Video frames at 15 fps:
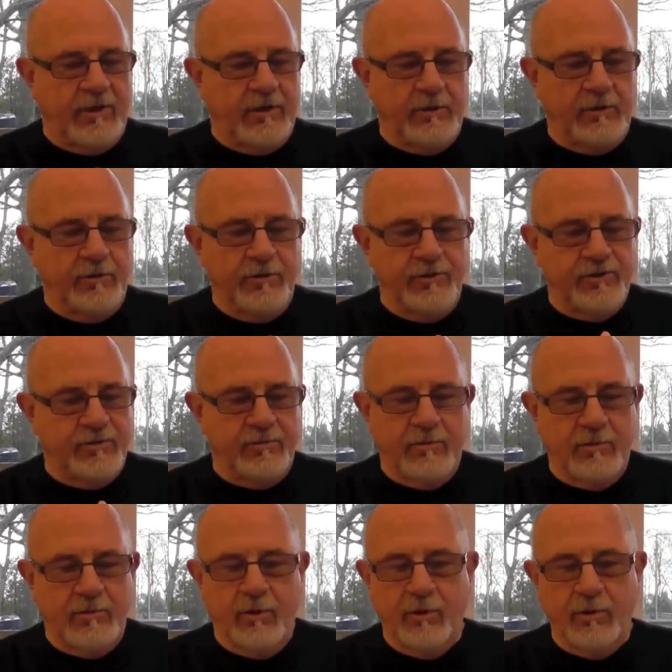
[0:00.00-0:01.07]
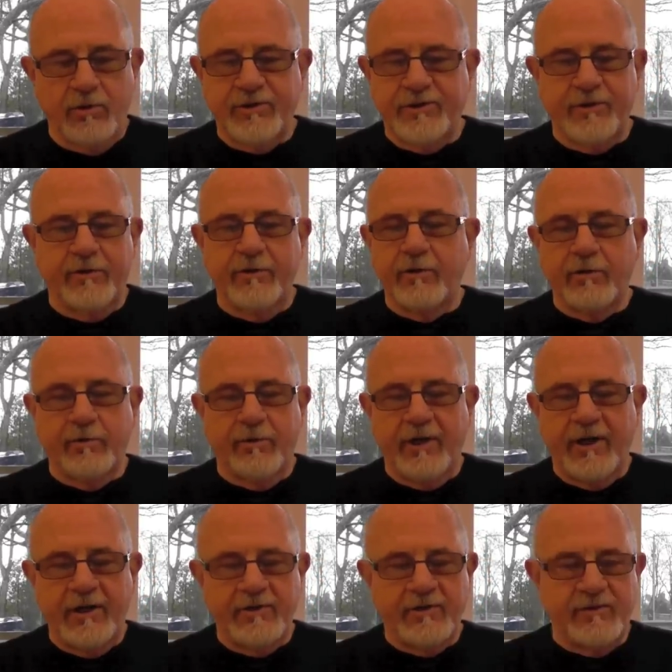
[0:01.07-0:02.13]
includes whole cereal
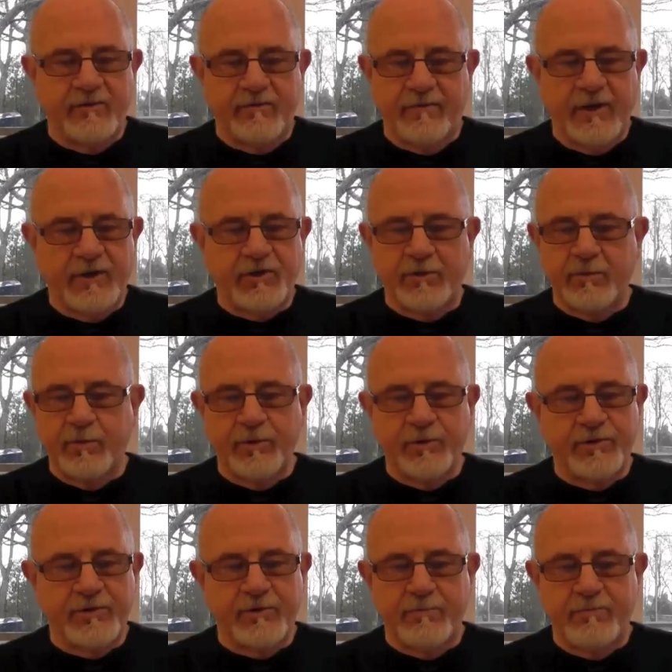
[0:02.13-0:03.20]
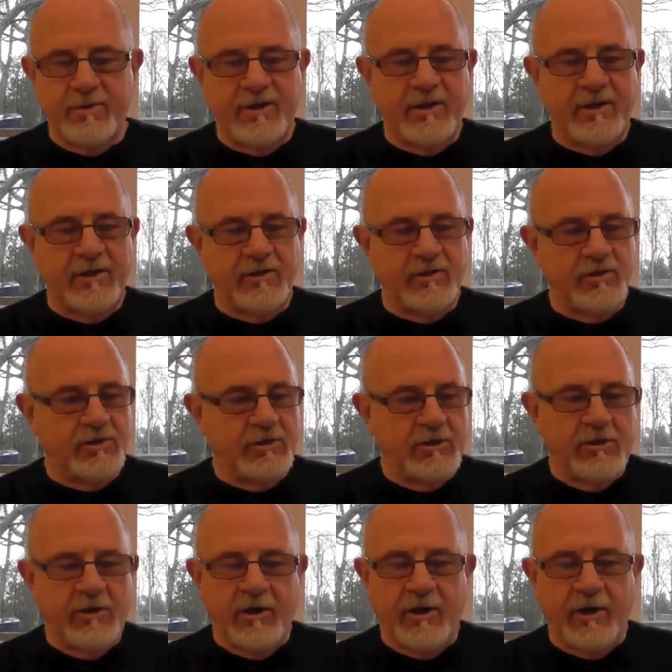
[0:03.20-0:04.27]
grains, vegetables, beans,
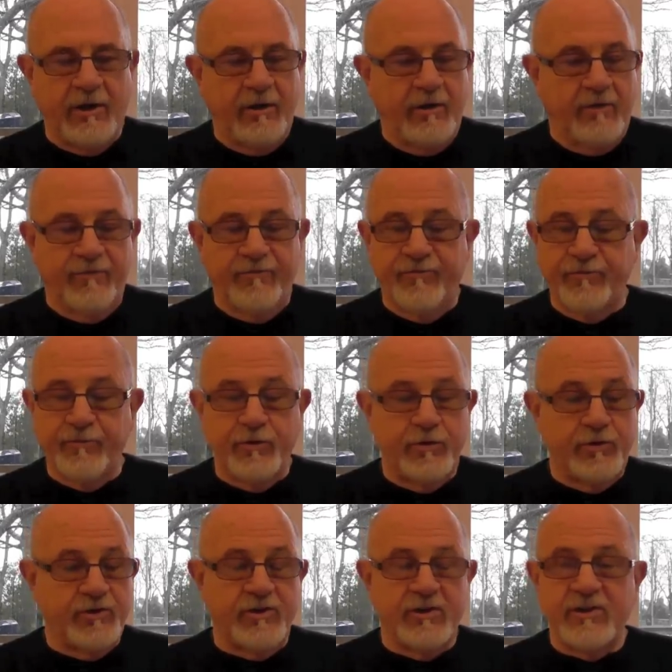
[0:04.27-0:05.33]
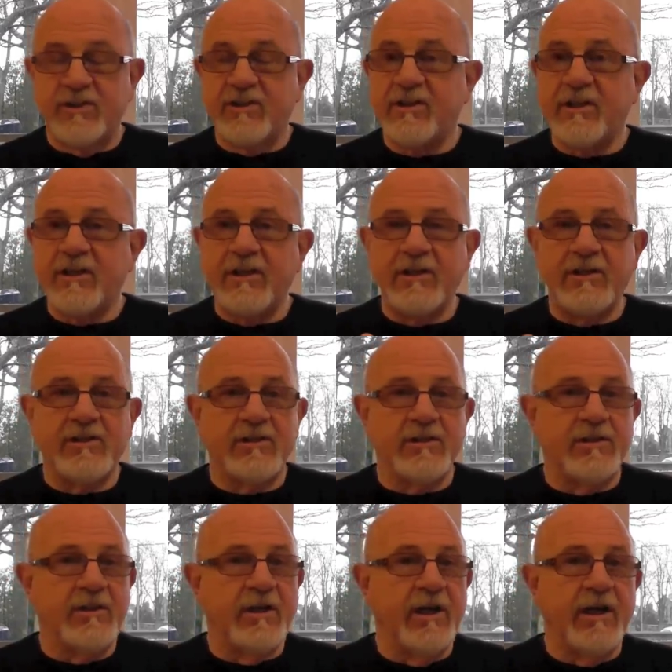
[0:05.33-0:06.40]
fruits, seeds,
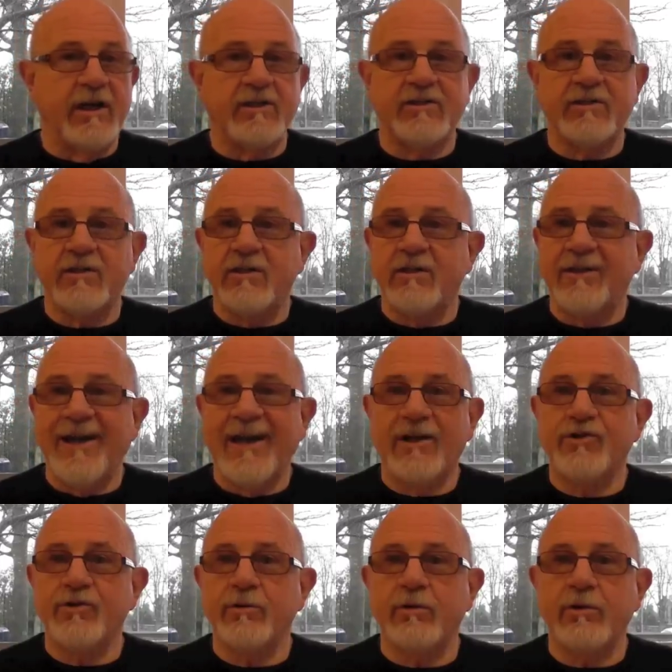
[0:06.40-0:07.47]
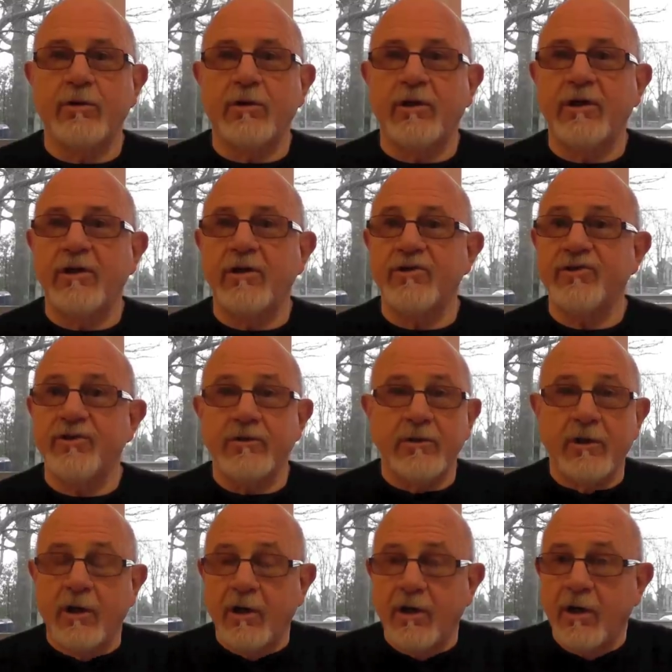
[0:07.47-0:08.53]
nuts, natural oils,
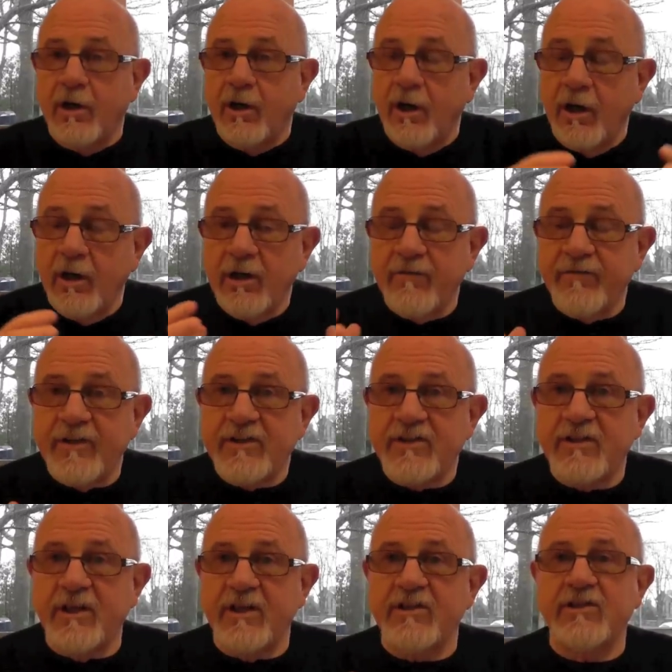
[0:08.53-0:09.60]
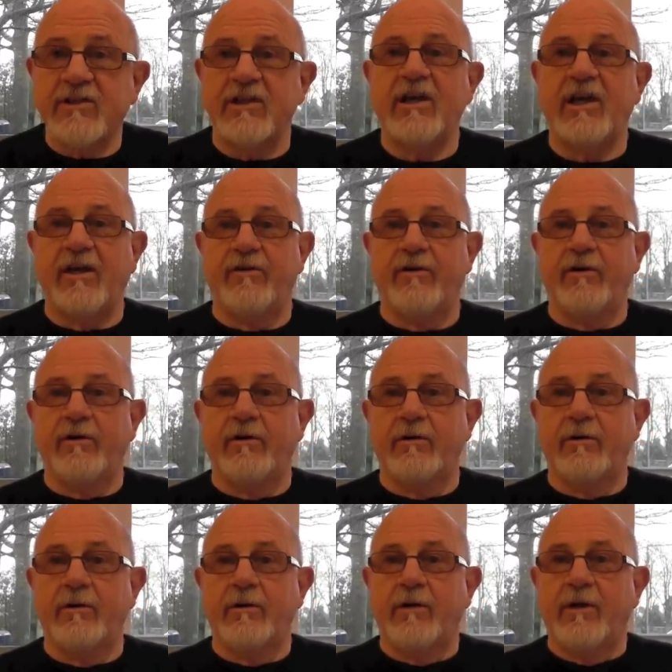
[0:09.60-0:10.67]
all of these things together.
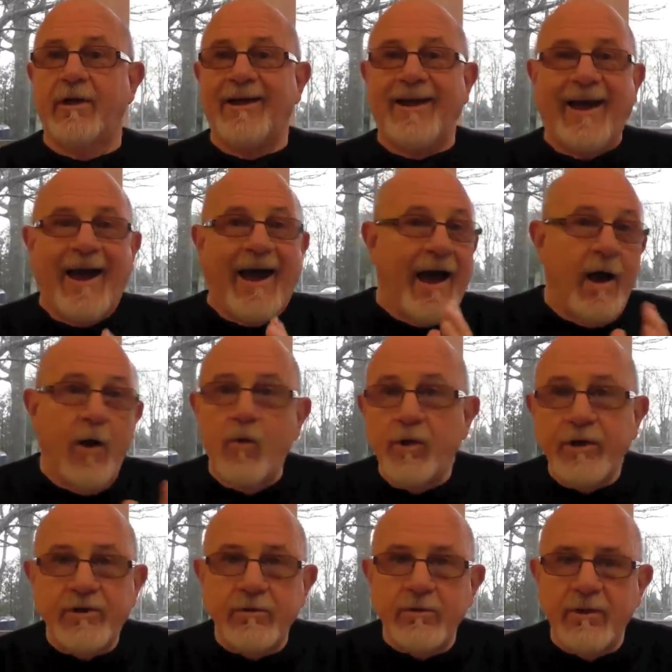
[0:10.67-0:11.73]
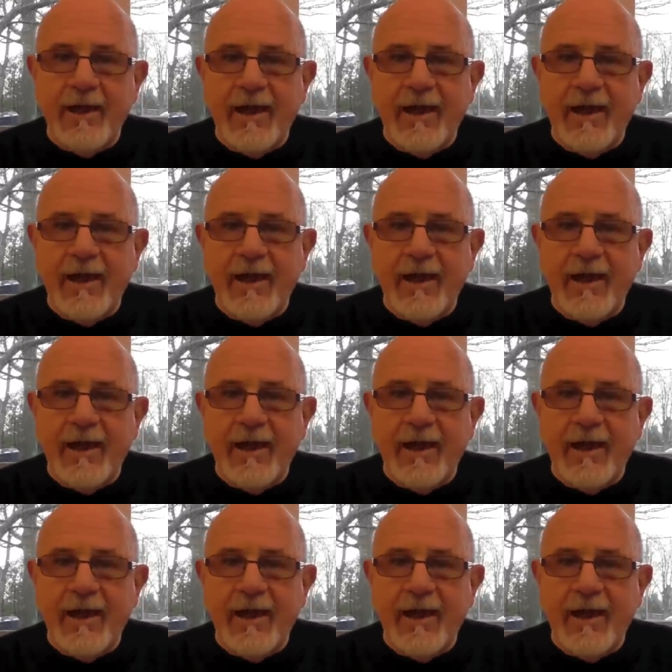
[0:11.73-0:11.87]
How we do